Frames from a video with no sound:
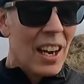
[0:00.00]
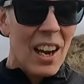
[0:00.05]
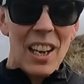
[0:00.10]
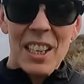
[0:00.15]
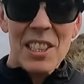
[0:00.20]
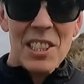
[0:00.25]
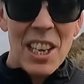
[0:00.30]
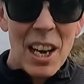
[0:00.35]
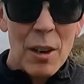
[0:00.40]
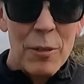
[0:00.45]
And
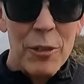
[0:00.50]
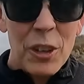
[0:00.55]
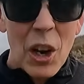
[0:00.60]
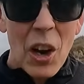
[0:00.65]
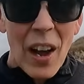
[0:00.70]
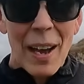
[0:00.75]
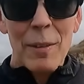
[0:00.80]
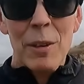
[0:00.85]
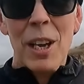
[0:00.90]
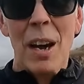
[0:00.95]
like I said, I
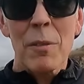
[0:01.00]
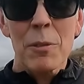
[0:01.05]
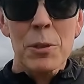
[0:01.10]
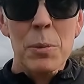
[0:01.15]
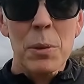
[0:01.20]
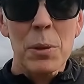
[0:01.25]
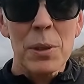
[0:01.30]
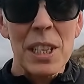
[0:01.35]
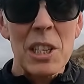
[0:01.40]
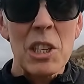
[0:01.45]
forgot how
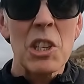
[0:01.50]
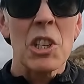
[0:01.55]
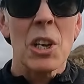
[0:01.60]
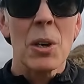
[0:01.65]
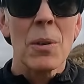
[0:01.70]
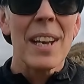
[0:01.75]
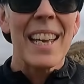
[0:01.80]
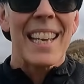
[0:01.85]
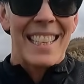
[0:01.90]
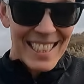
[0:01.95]
comfortable this
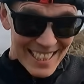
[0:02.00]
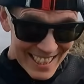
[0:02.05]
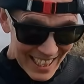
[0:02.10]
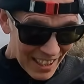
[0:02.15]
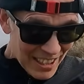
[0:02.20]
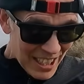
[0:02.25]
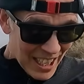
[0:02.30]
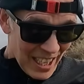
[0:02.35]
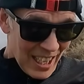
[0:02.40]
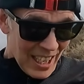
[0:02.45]
shoe is.
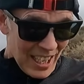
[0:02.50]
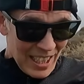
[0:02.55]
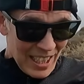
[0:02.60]
So